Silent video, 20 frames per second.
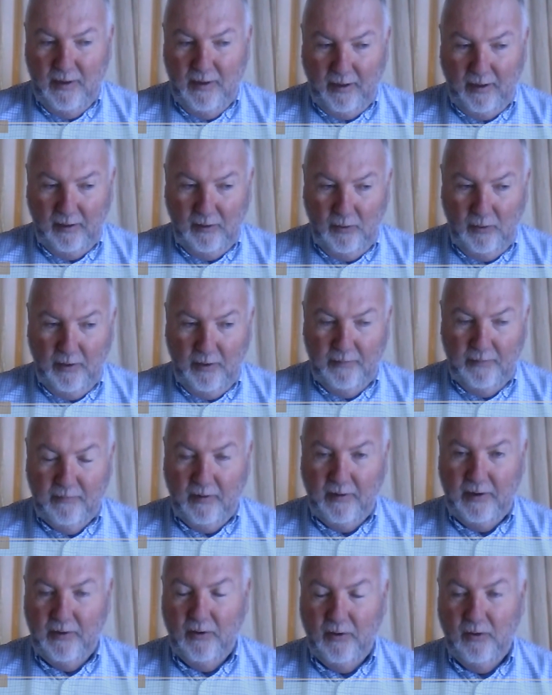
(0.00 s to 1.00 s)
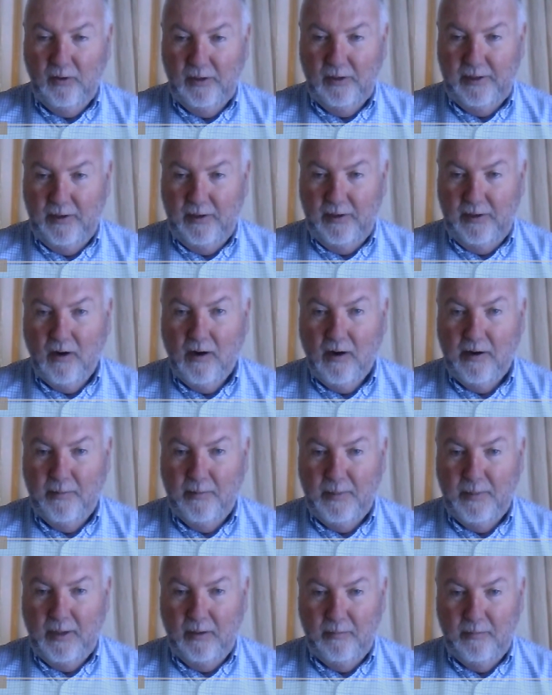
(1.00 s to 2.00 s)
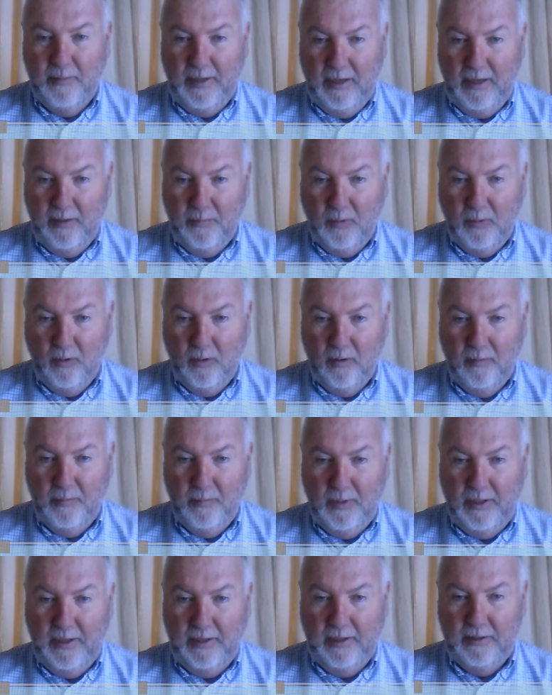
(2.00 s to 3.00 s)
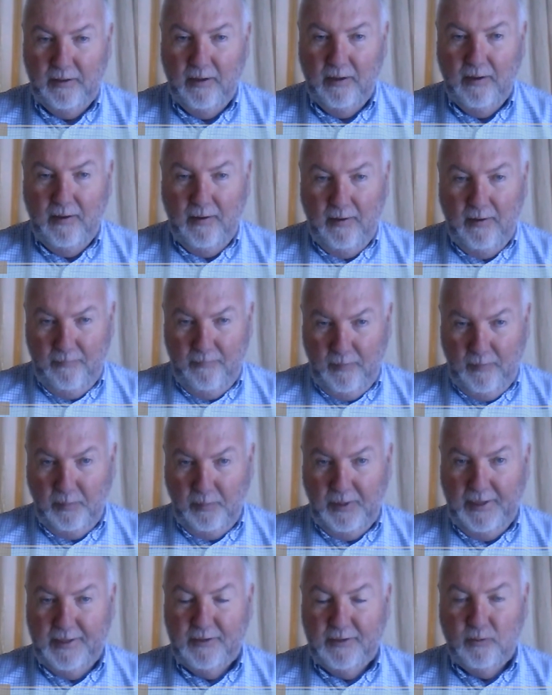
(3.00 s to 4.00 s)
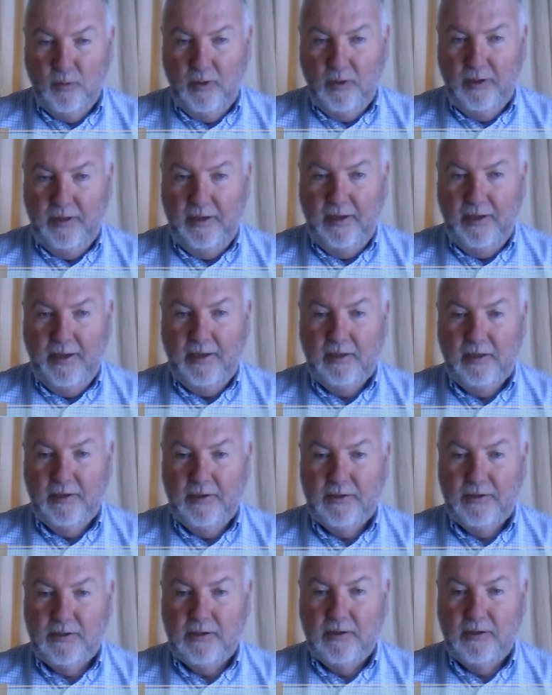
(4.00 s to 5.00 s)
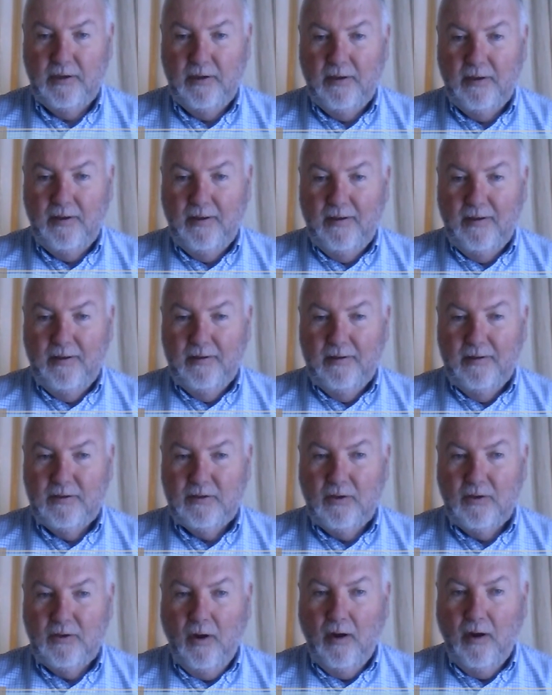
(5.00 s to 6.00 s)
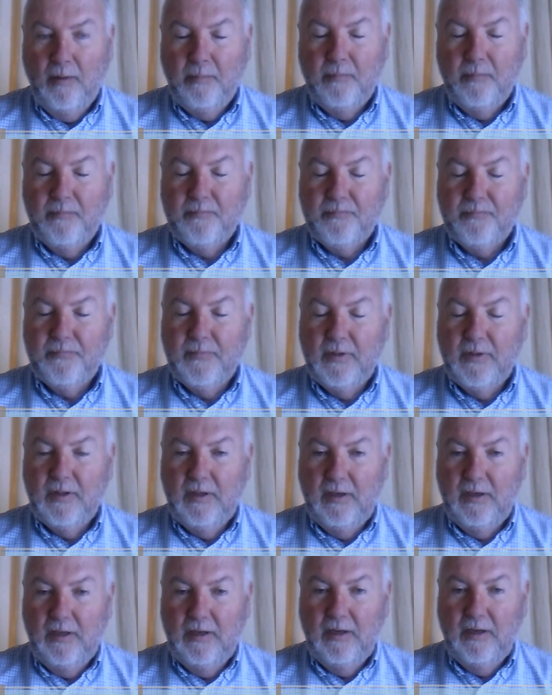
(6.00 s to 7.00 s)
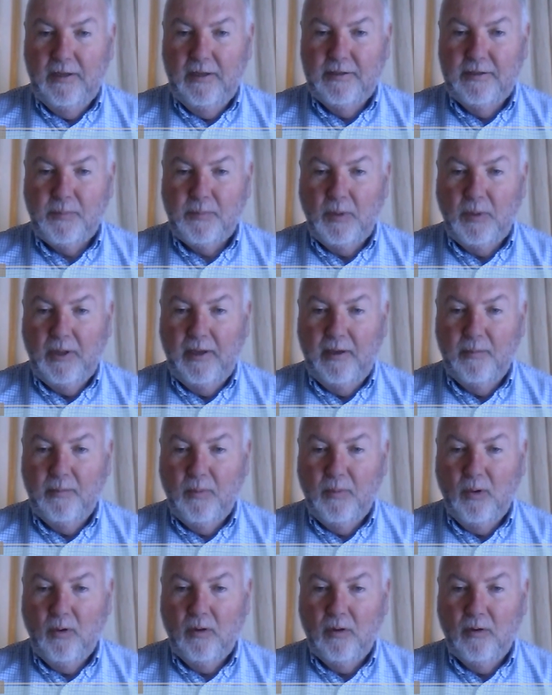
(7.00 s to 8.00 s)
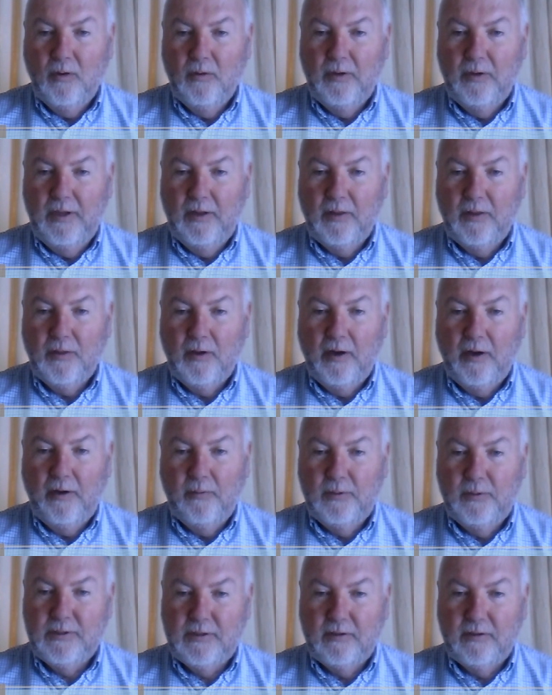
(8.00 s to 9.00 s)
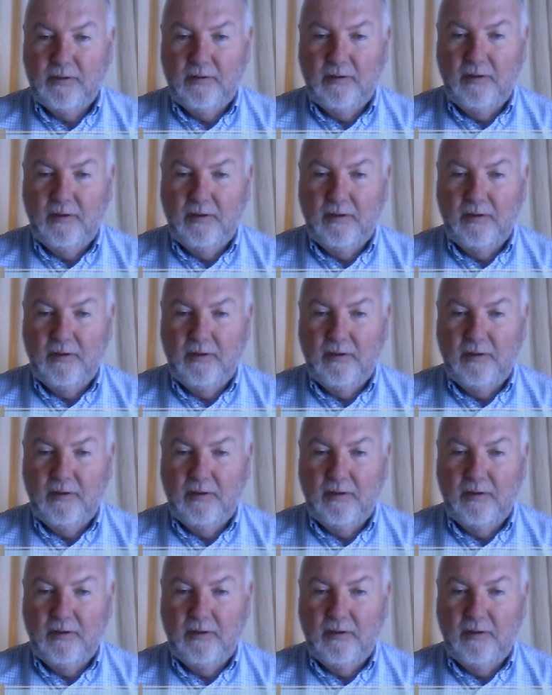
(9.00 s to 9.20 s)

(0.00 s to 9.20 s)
I learned very early on about Manipur being the place where the English saw the Indians playing polo and thought it was an